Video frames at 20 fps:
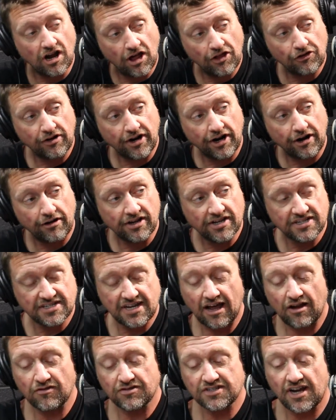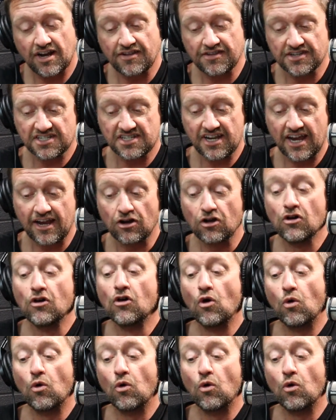other areas outside of the state